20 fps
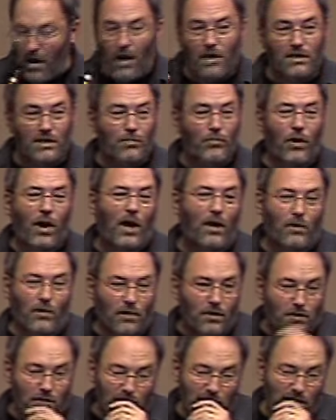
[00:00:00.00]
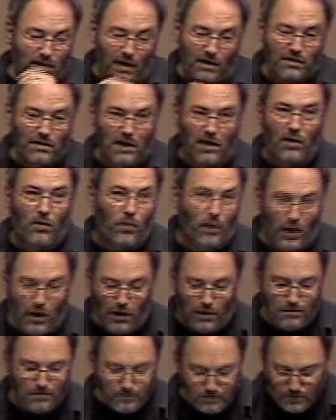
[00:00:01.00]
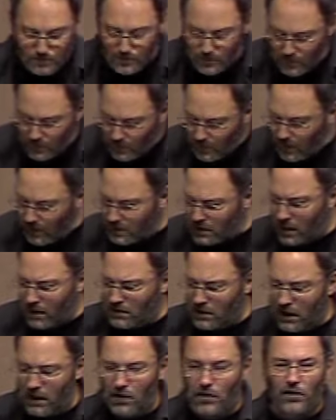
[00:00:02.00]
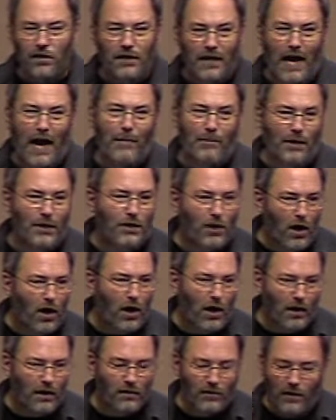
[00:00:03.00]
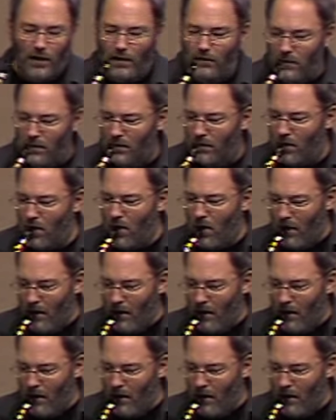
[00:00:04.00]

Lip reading: soprano, it usually sounds kind of weird. It sounds like a little yappy dog, right? When you go.